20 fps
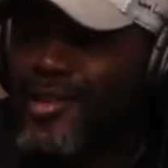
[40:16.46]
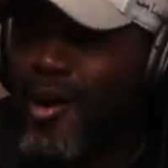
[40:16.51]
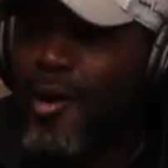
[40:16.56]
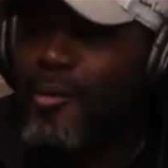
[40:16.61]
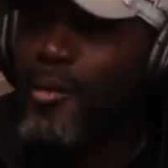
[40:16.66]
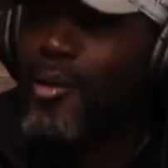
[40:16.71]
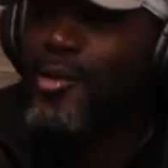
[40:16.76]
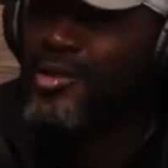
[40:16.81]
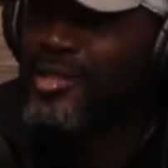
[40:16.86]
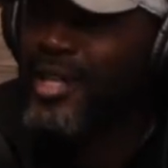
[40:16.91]

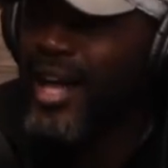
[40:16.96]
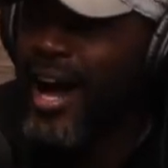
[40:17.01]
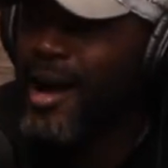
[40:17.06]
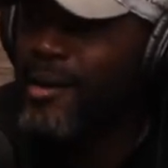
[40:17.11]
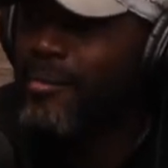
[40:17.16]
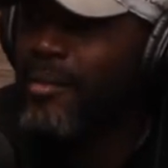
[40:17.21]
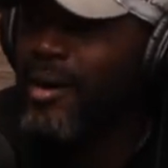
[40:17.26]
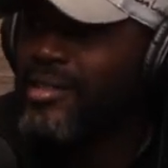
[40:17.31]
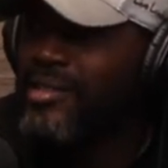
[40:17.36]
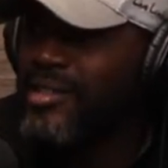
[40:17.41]
almost
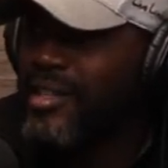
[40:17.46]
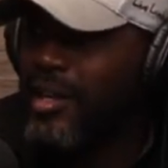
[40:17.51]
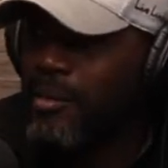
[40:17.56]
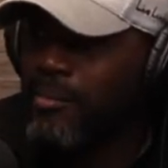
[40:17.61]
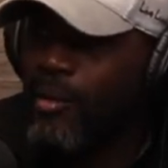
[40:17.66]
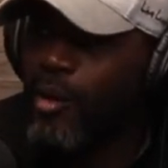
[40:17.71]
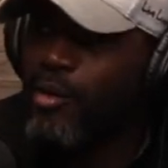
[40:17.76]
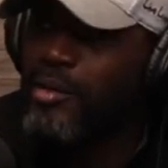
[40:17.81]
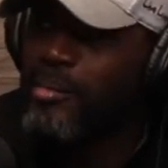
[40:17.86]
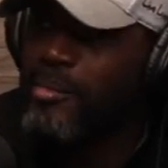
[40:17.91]
9 months, and they're
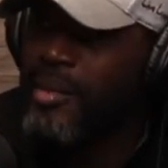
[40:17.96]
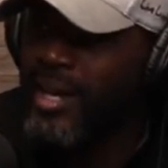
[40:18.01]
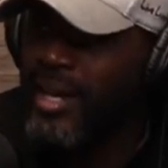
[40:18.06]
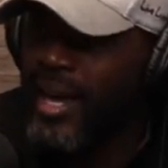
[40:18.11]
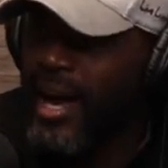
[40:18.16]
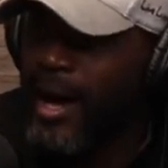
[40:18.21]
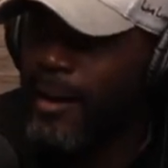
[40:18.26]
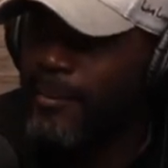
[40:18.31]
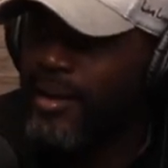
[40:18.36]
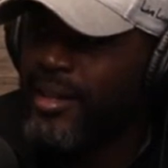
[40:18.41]
both in
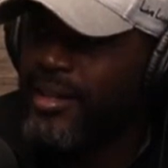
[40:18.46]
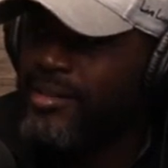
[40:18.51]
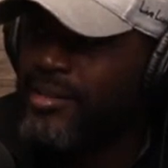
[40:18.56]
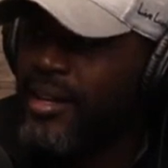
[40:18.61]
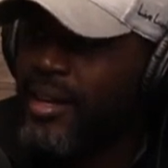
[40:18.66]
Minneapolis.